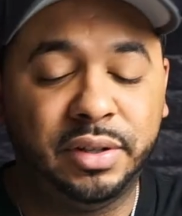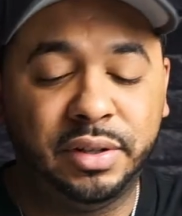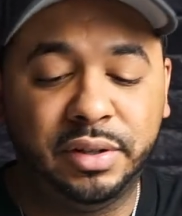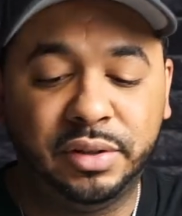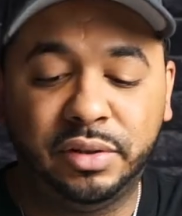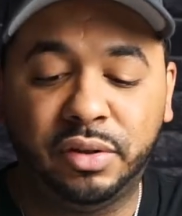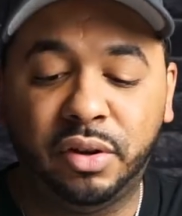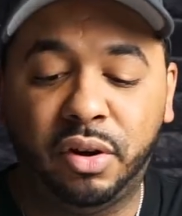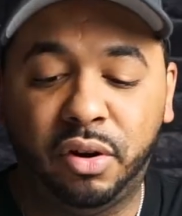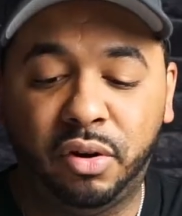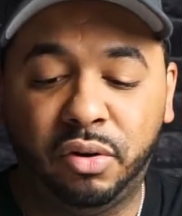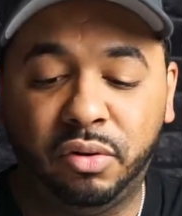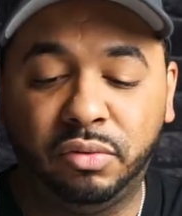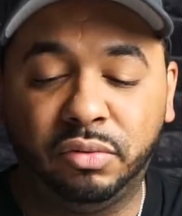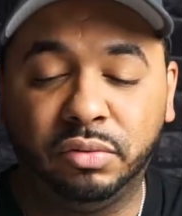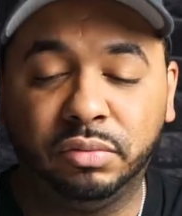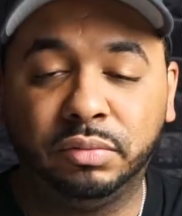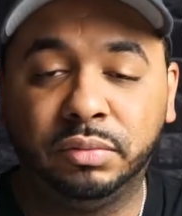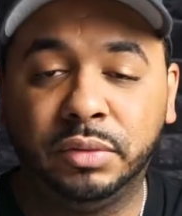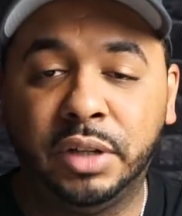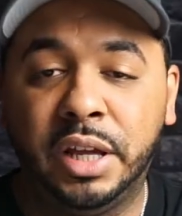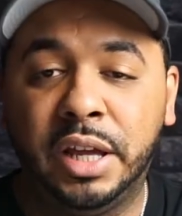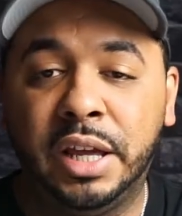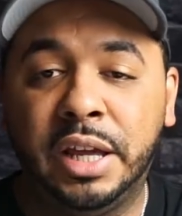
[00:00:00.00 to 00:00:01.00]
So
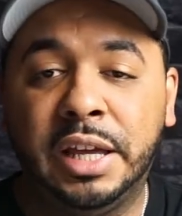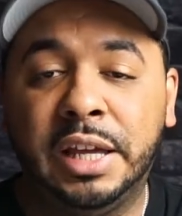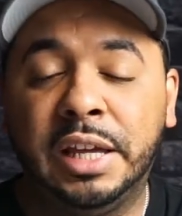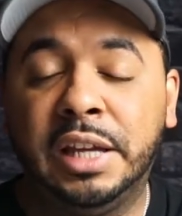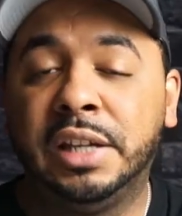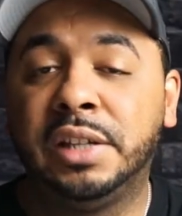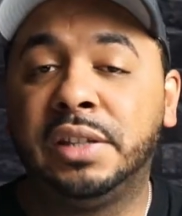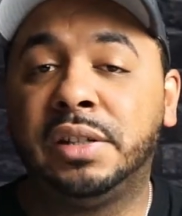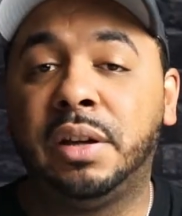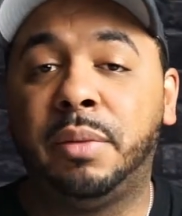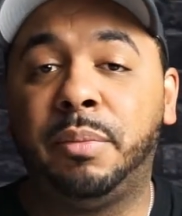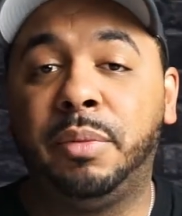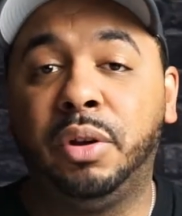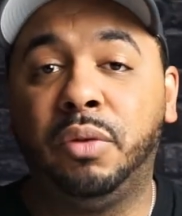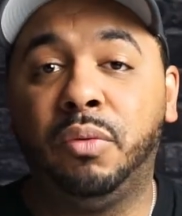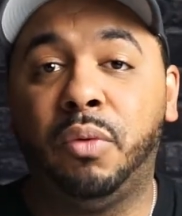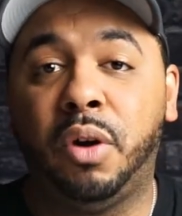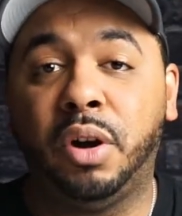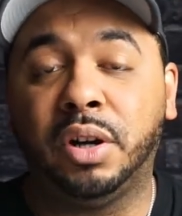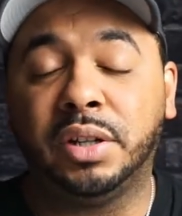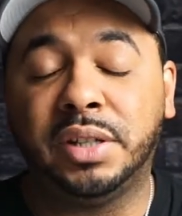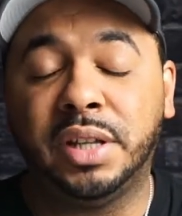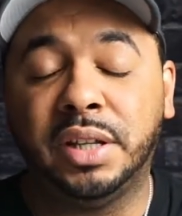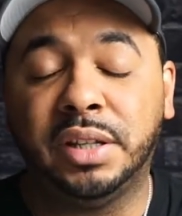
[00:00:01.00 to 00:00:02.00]
somebody
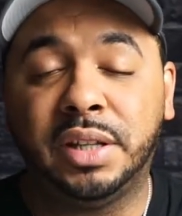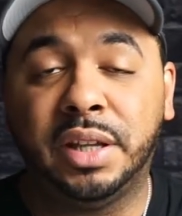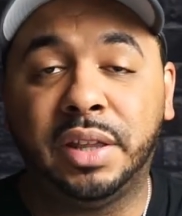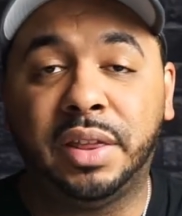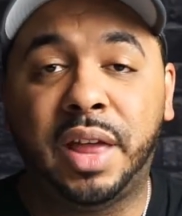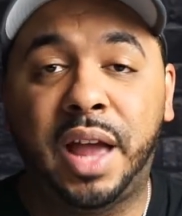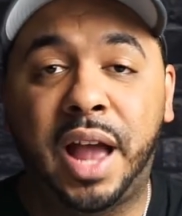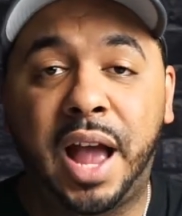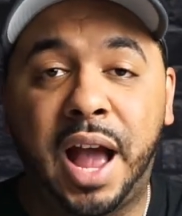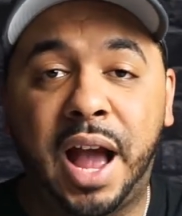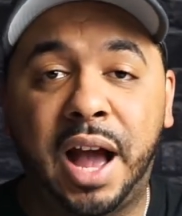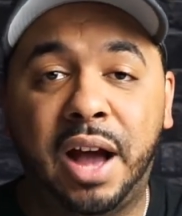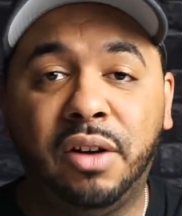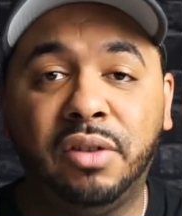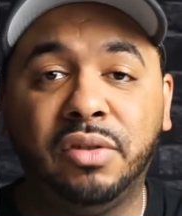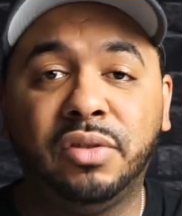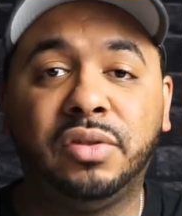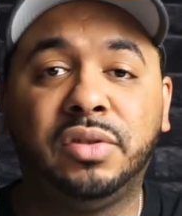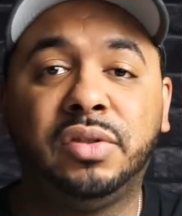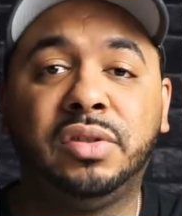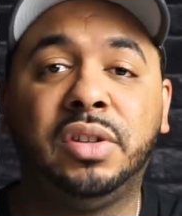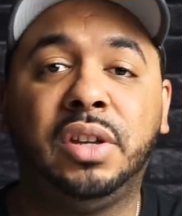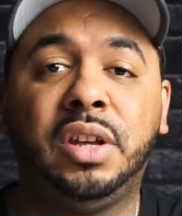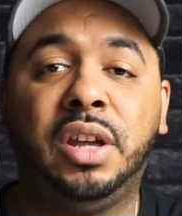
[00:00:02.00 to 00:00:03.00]
walks into the
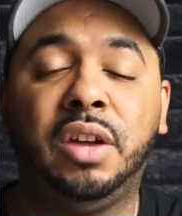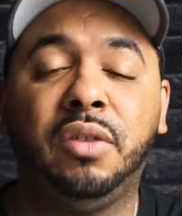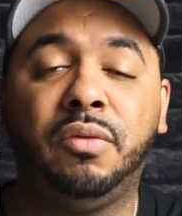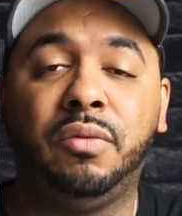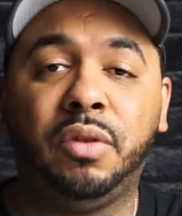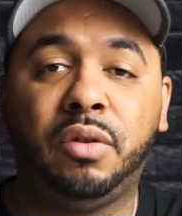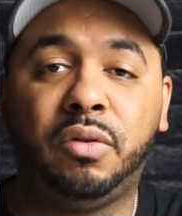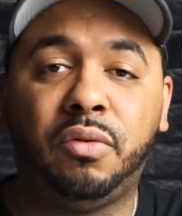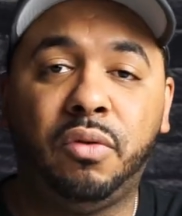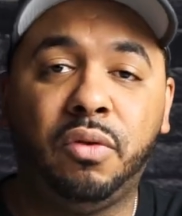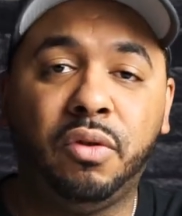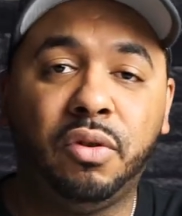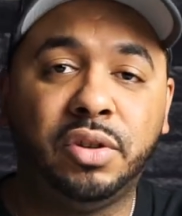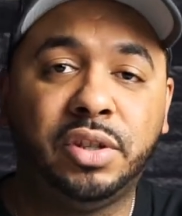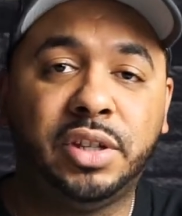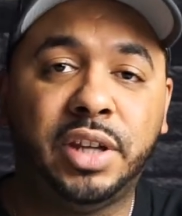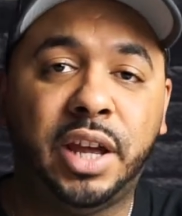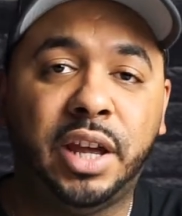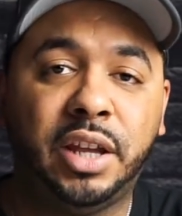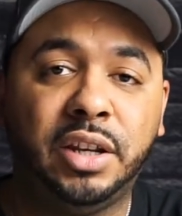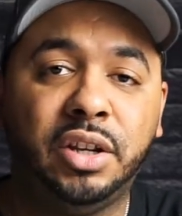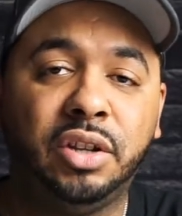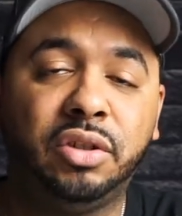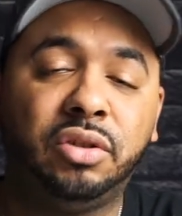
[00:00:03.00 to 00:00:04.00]
house, it records
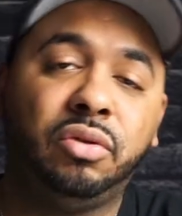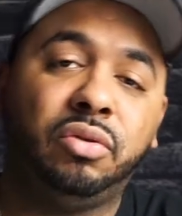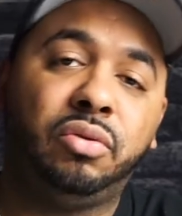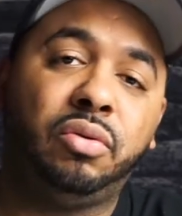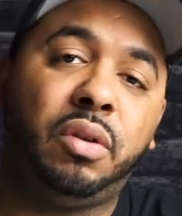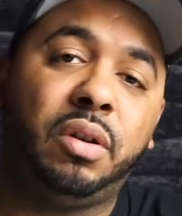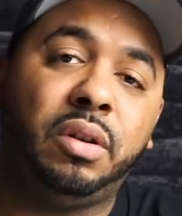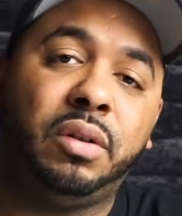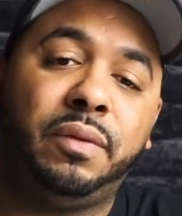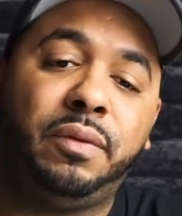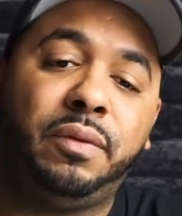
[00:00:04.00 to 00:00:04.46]
that initial 12 to